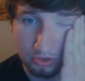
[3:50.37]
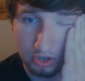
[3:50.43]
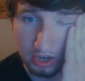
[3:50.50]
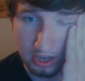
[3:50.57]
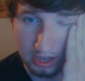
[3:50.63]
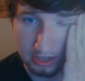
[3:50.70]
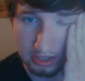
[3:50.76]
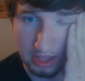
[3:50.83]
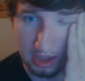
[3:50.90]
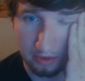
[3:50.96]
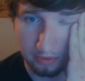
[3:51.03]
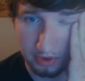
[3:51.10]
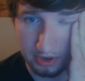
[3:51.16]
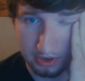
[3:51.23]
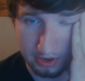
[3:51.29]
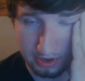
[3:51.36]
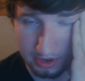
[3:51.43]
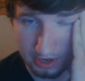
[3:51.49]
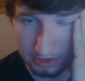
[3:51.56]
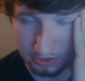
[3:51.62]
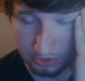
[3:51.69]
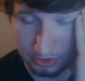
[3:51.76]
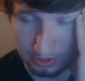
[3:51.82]
try to get to that one
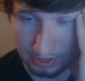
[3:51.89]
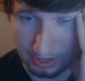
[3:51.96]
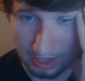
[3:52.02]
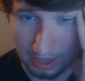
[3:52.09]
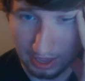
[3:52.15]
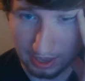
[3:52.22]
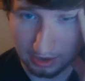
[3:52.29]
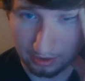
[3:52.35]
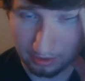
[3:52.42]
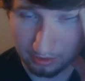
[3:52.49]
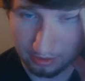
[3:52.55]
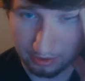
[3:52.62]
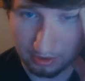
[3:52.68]
as soon as I can.